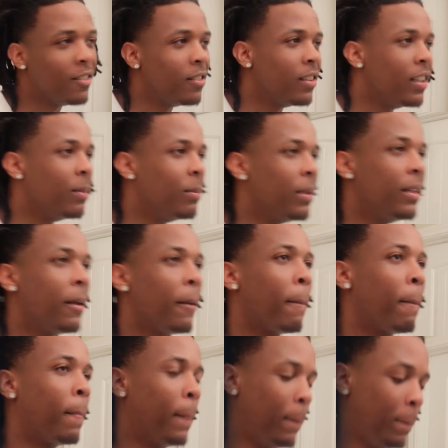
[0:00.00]
you feel me?
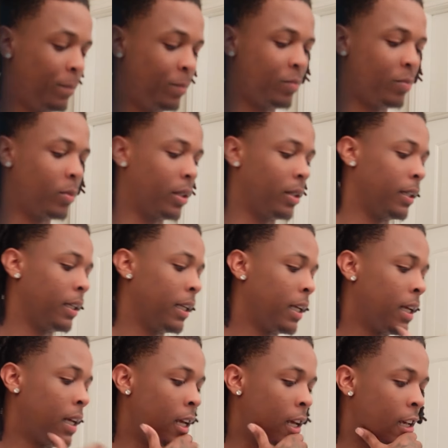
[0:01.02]

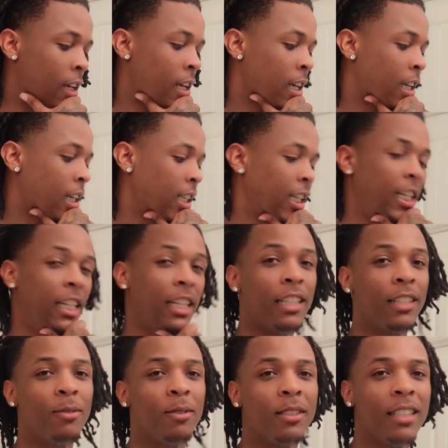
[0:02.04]
But yeah,
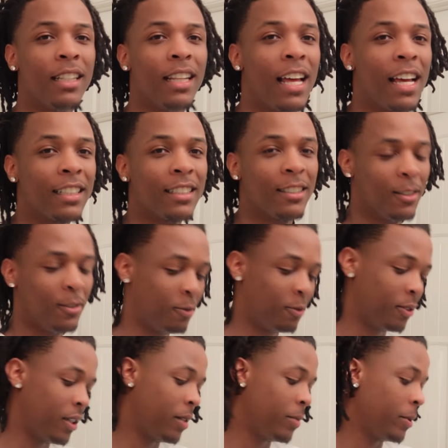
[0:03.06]
this was the locks, you
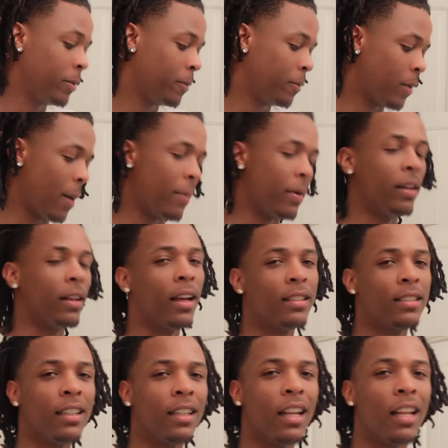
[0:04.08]
feel me? I mean, I
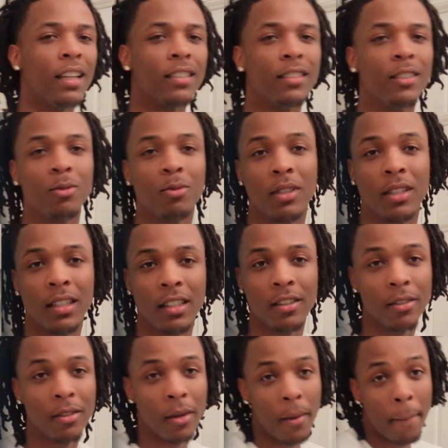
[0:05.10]
said locks. This was a
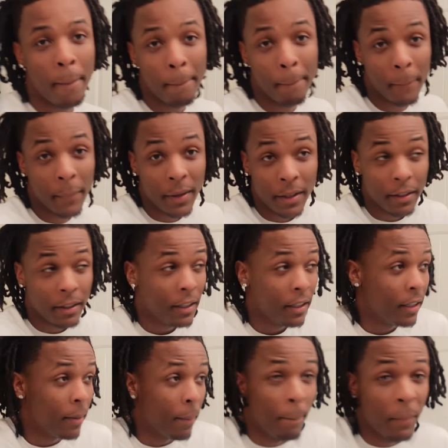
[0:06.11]
little
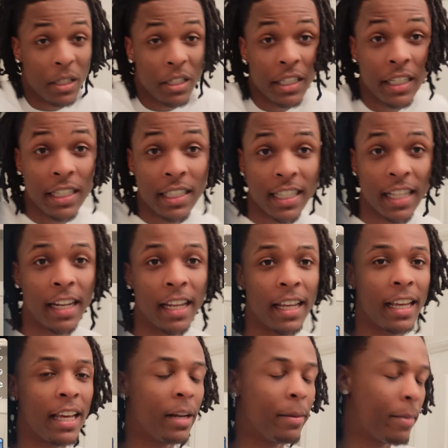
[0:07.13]
bud that I
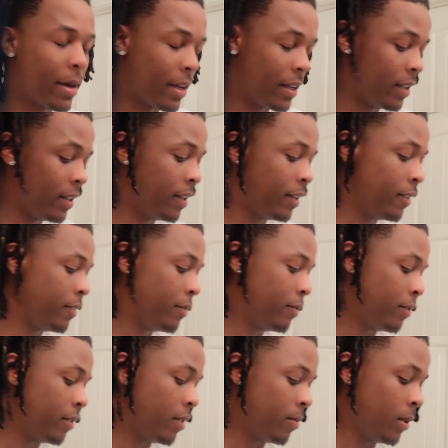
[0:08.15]
had in my head, you
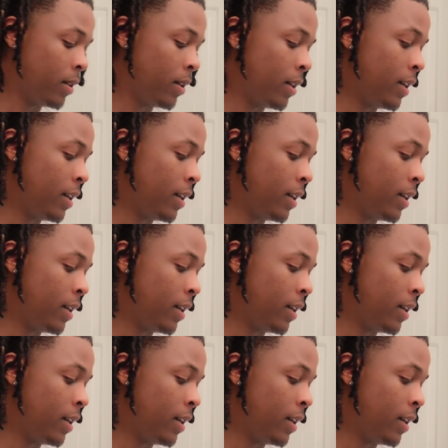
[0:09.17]
feel me?